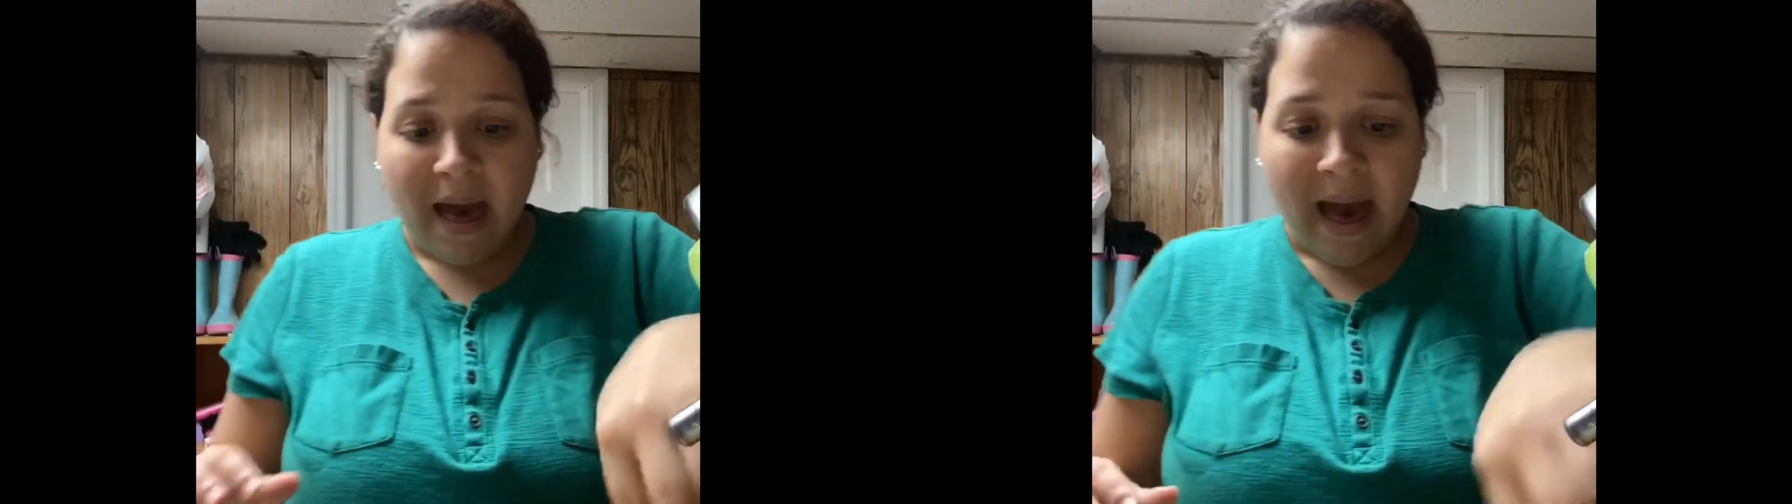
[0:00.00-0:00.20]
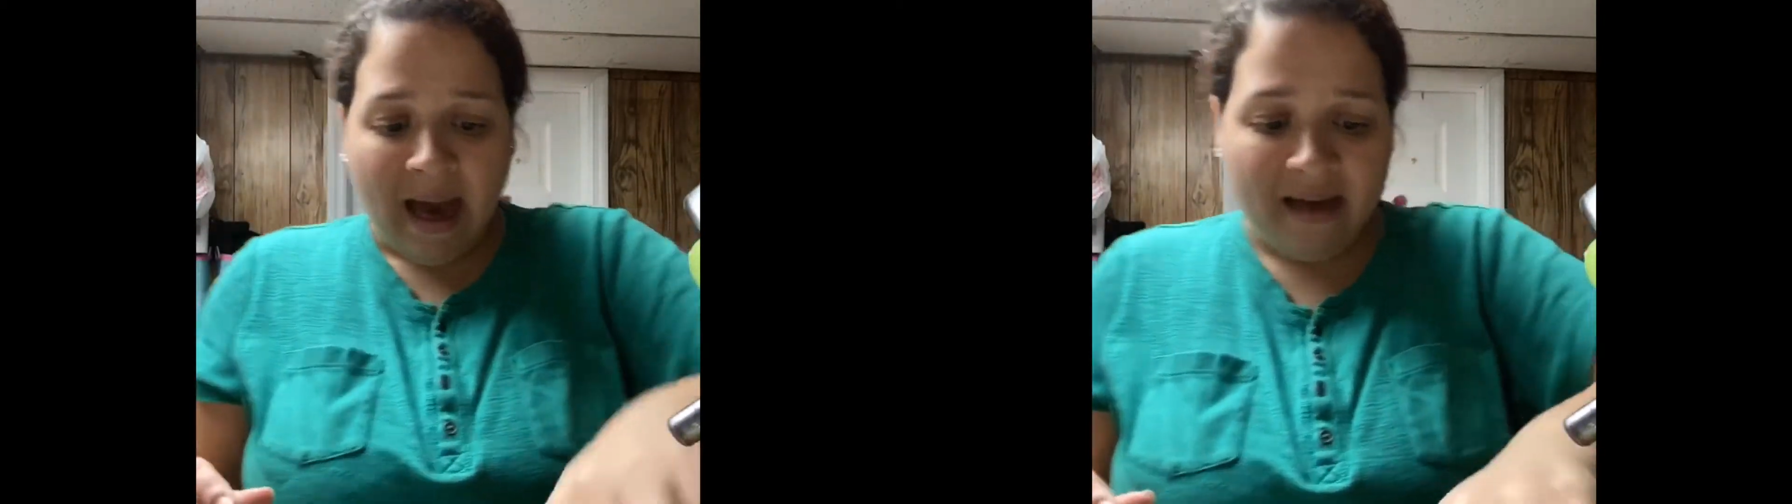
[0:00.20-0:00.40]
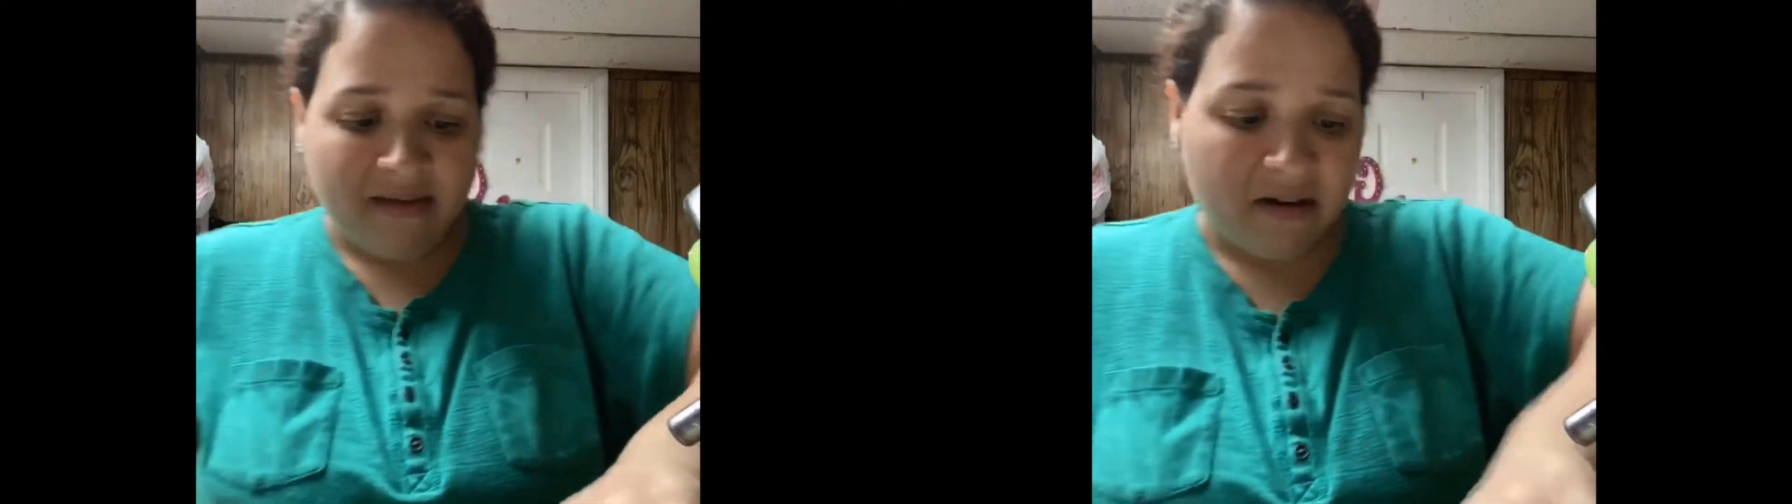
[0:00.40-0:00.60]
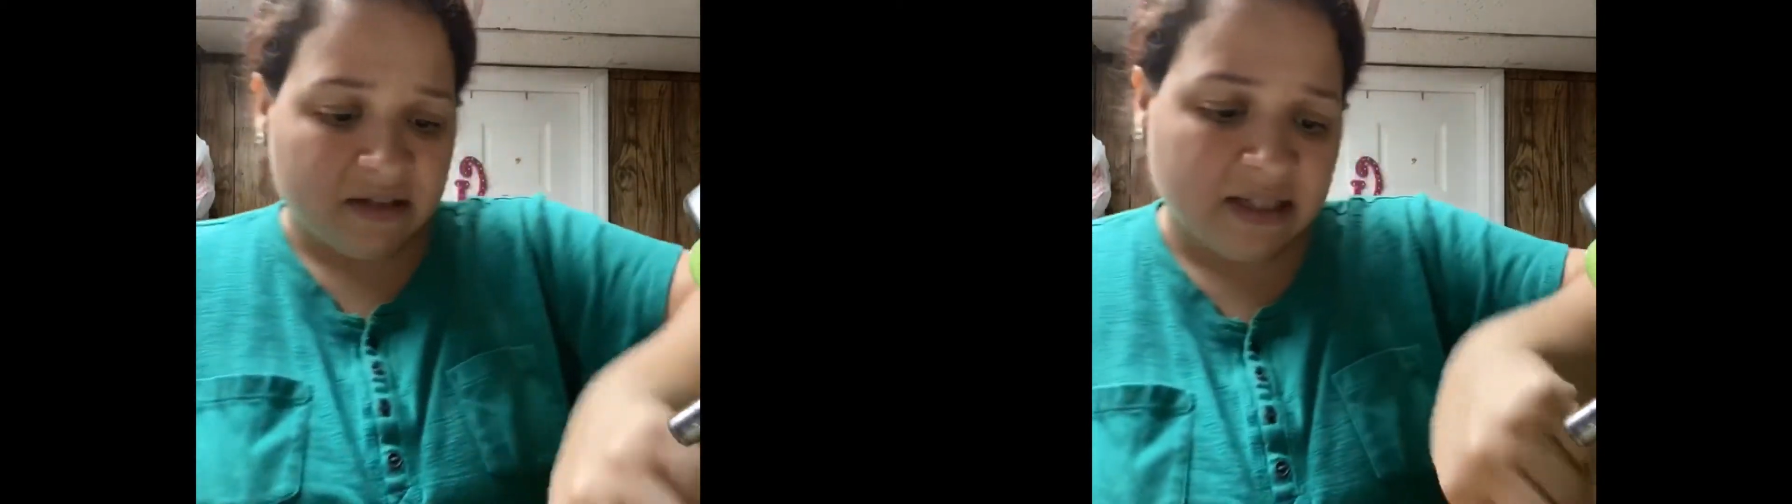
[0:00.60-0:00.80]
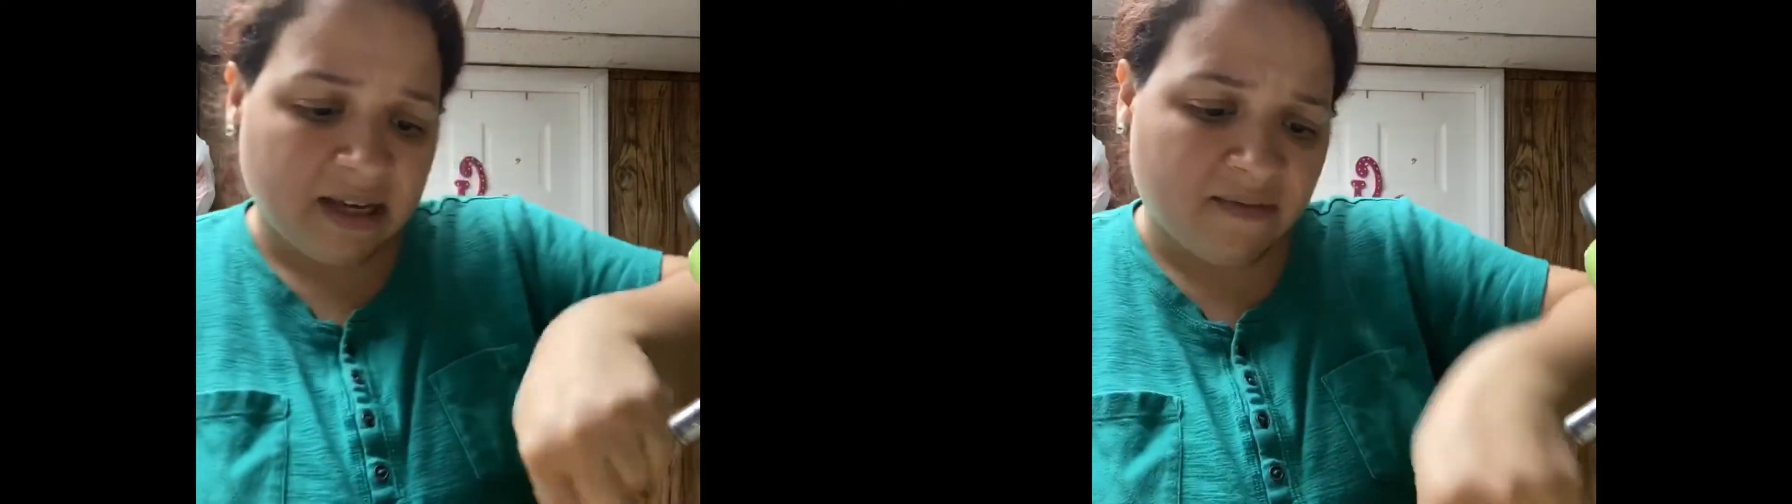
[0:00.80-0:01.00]
And
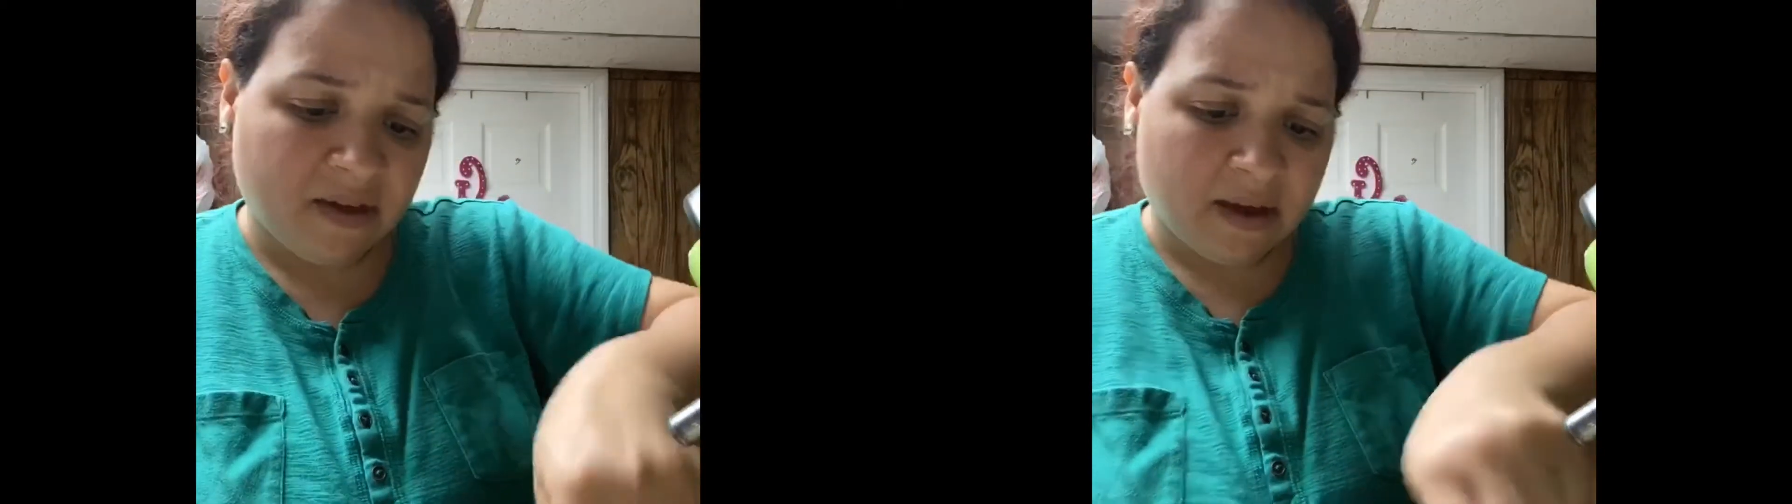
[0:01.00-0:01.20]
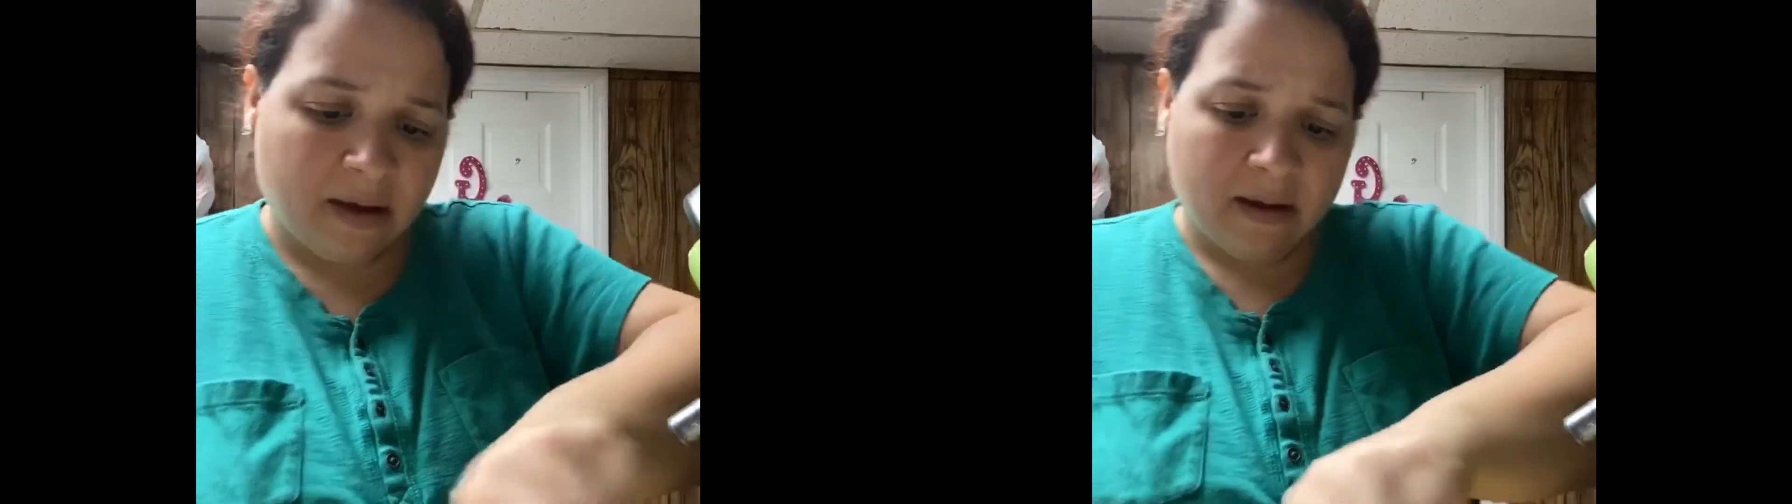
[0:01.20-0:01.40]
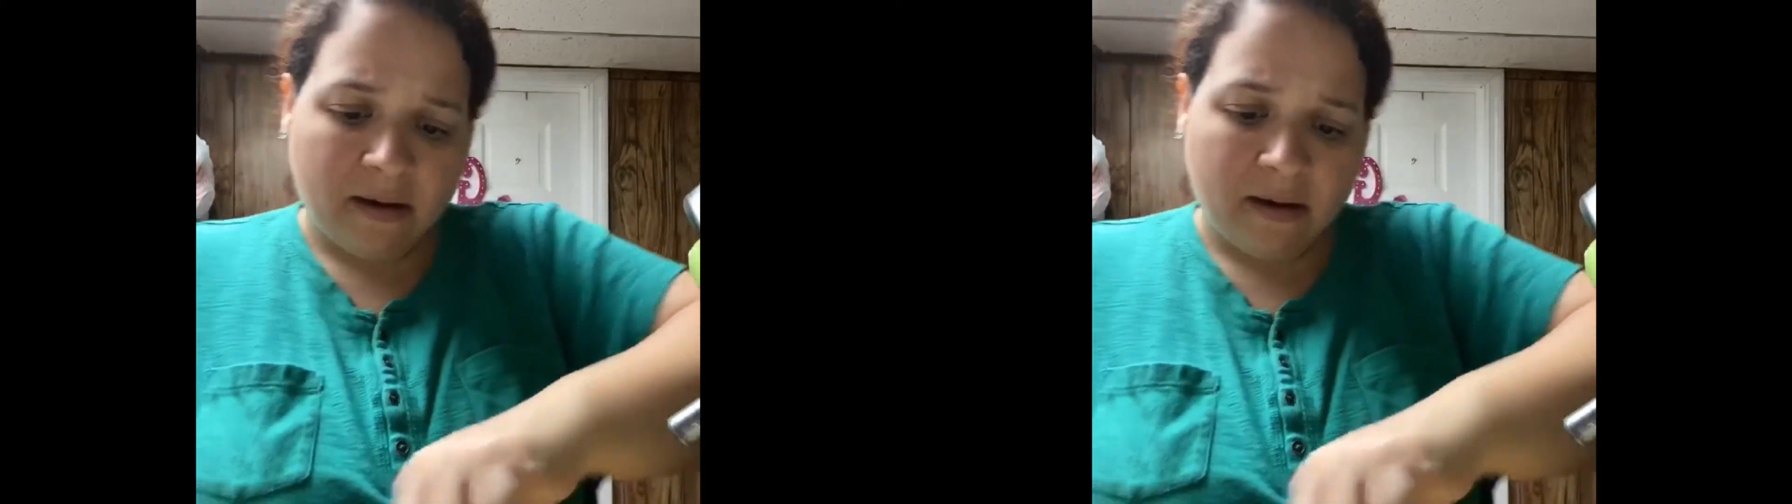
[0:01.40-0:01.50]
there's even